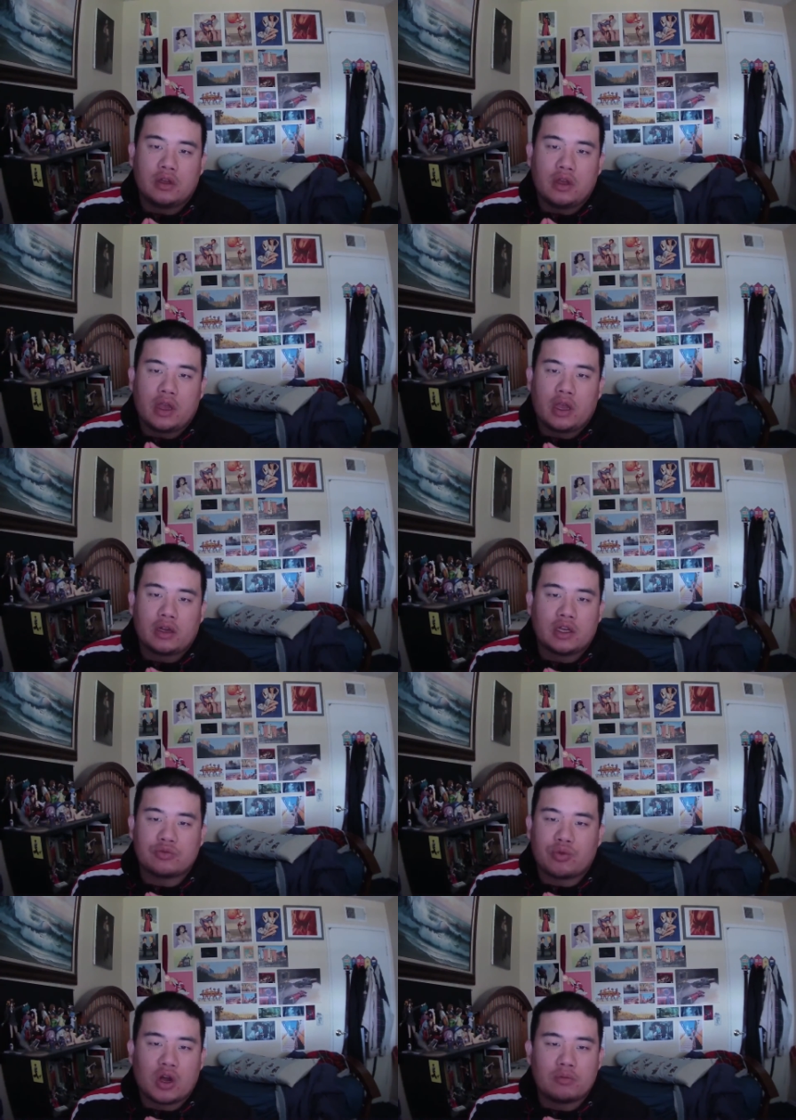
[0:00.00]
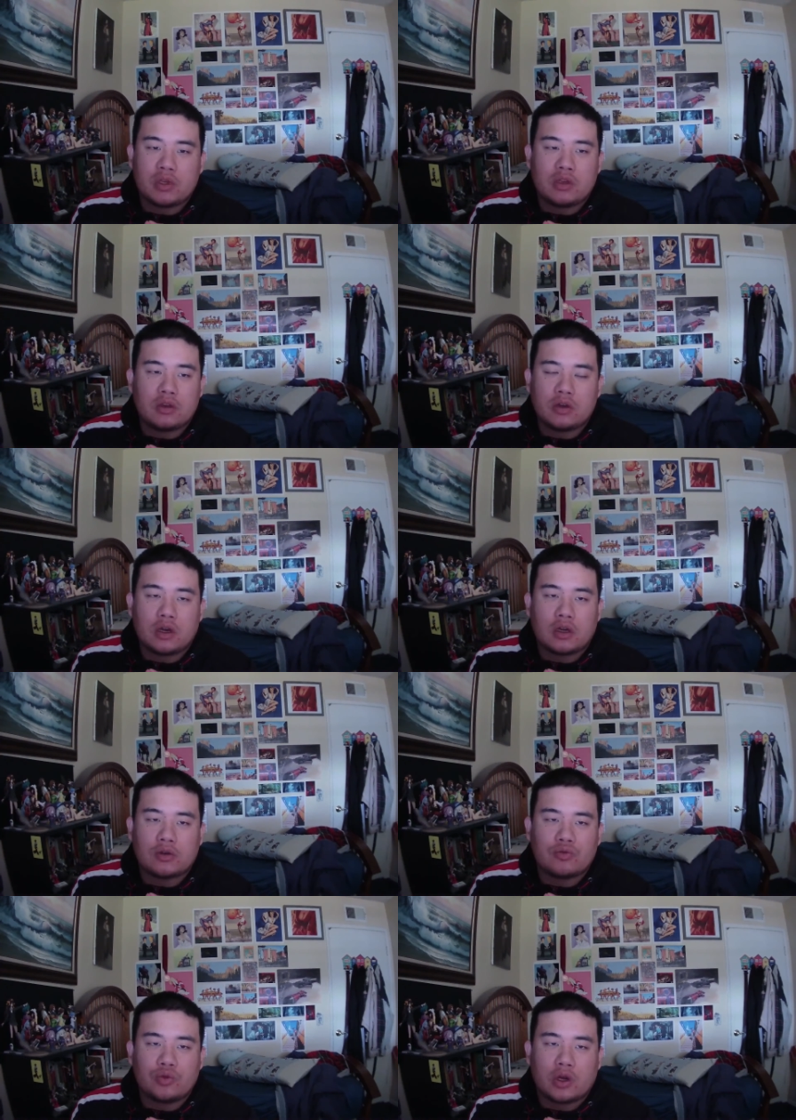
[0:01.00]
And has brought me uh,
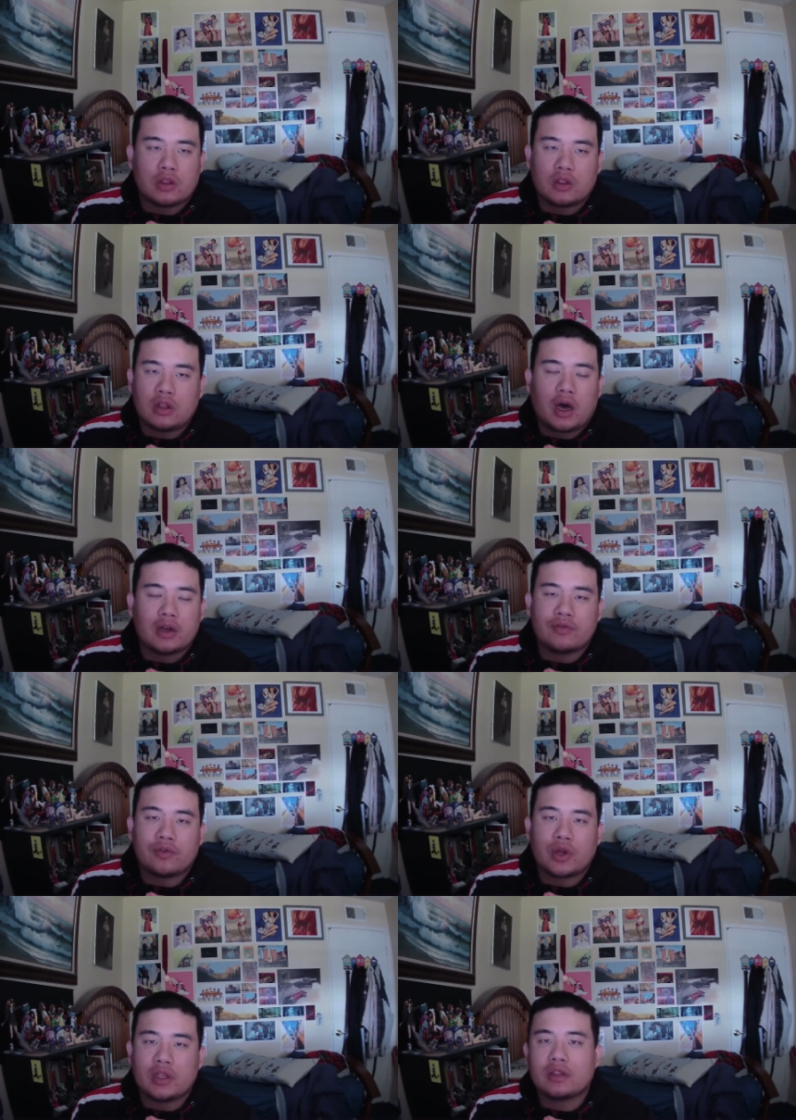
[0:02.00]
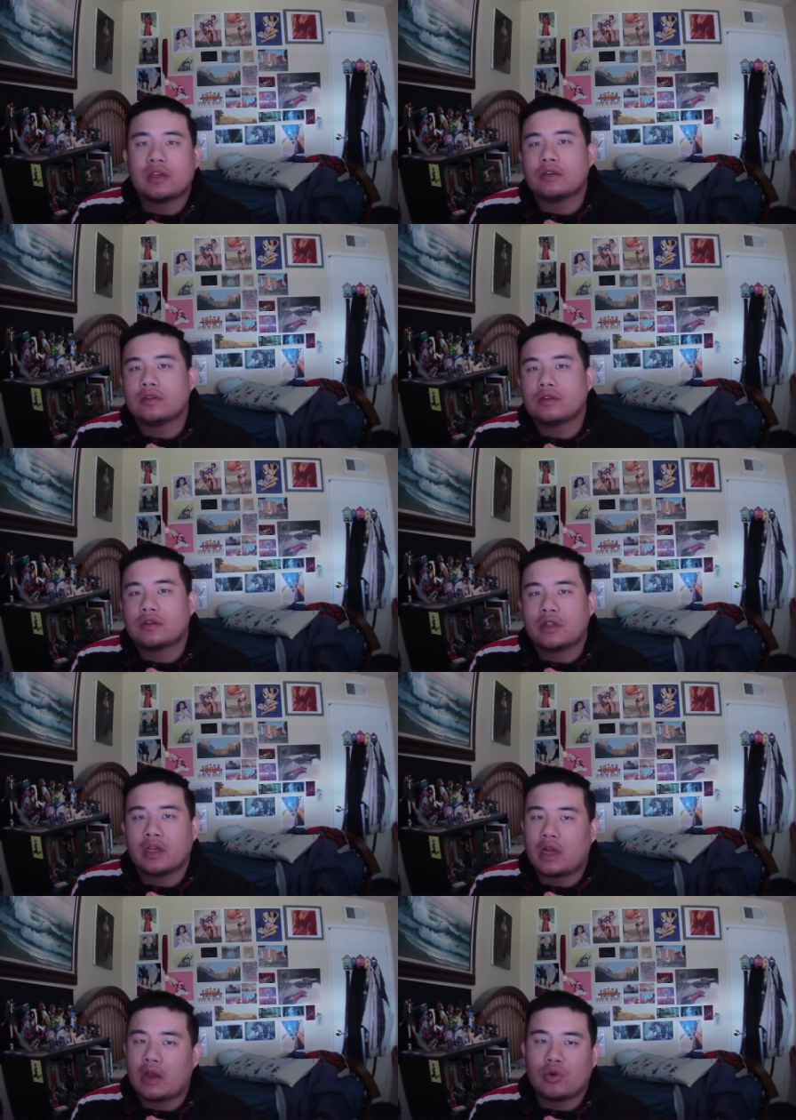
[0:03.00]
a lot of great things
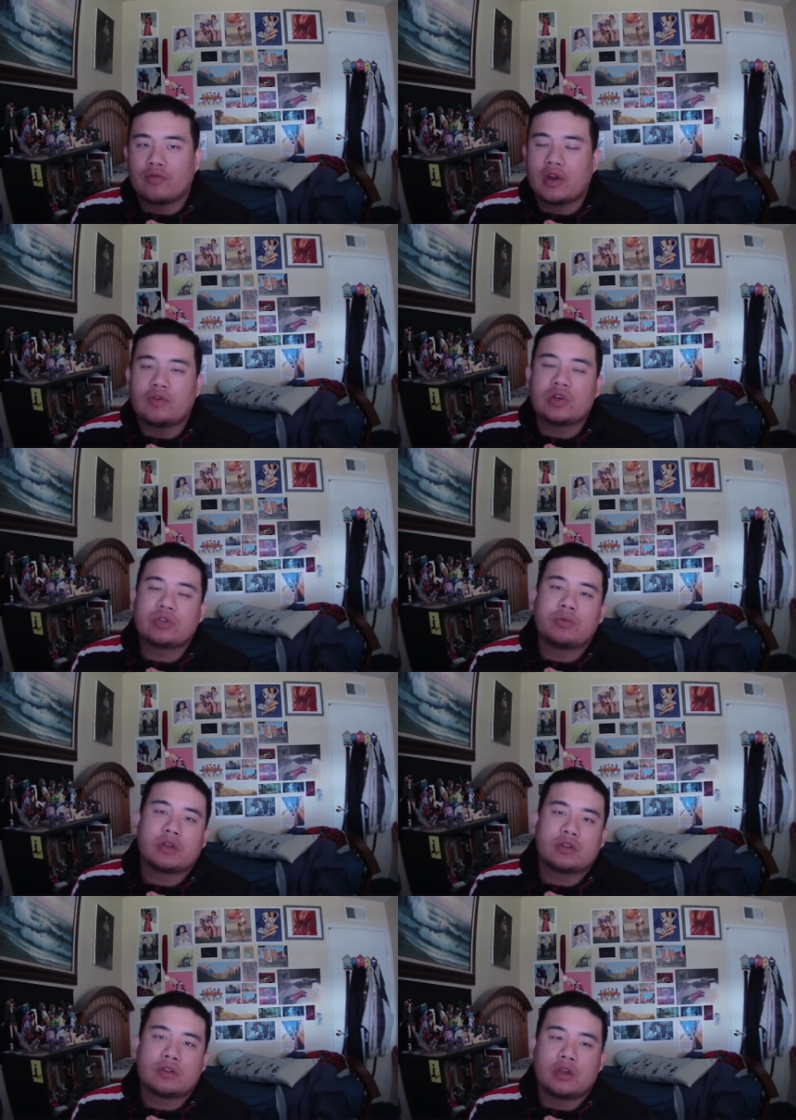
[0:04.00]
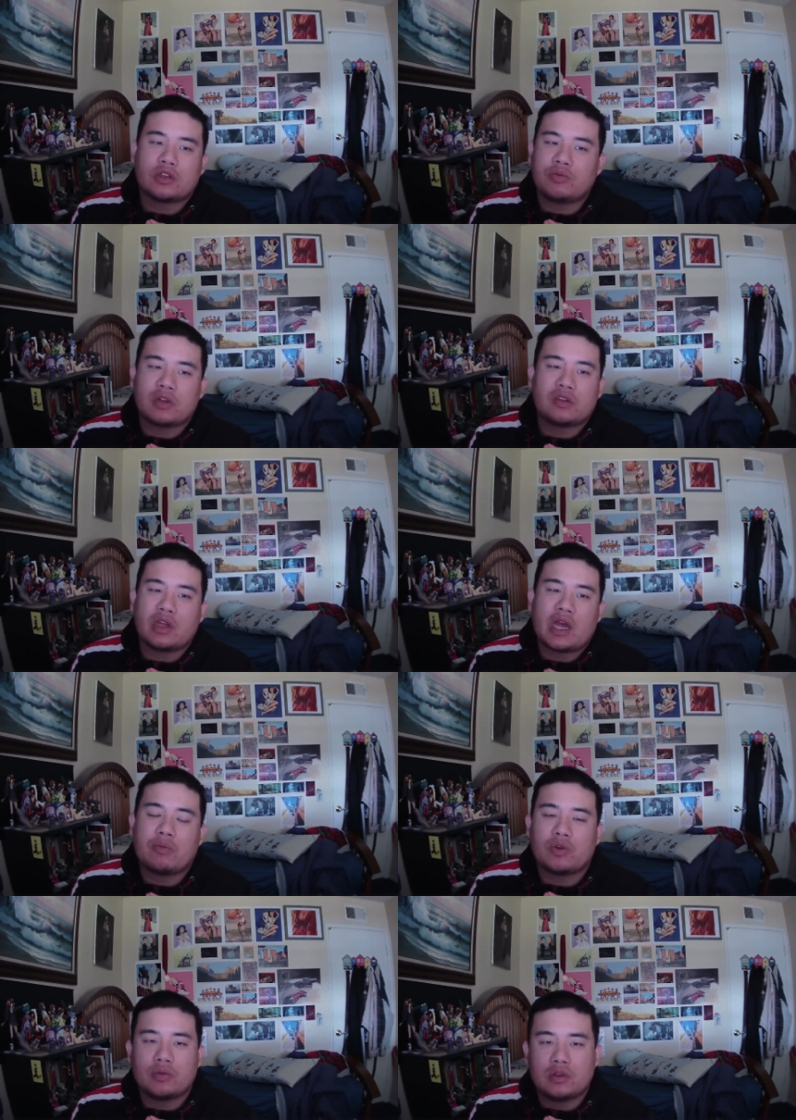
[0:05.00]
that I would have never expect expected to
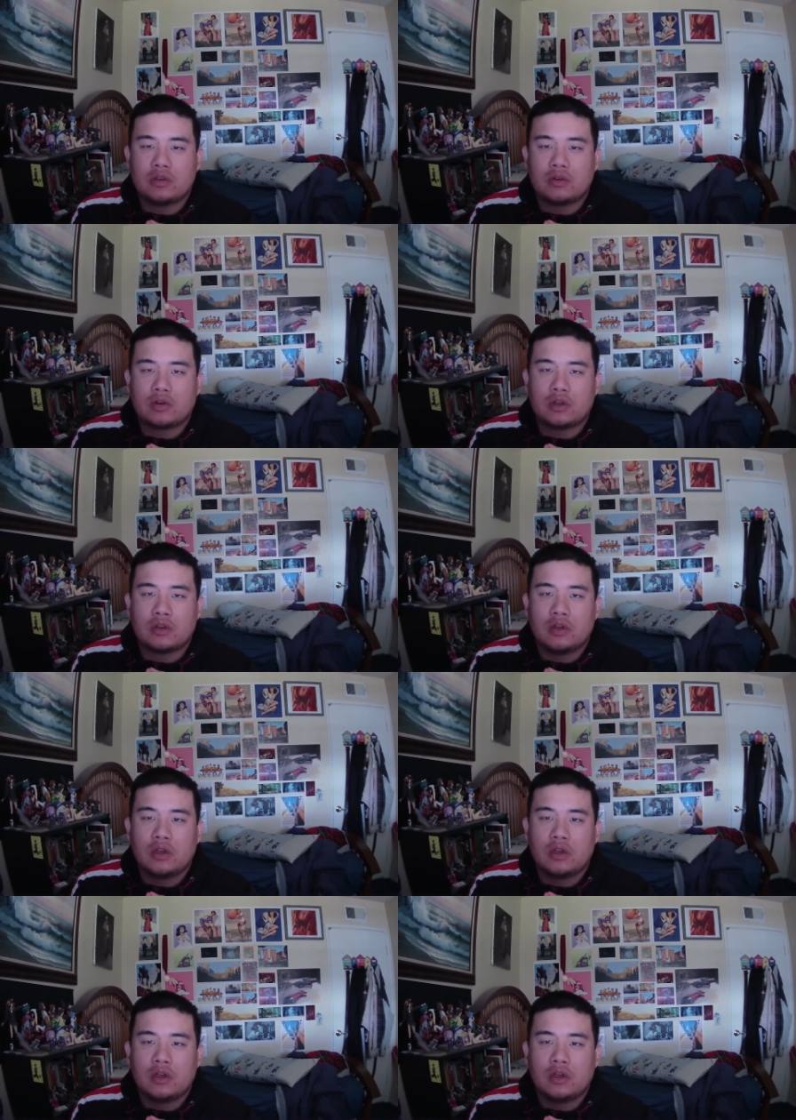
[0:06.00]
happen to me, right?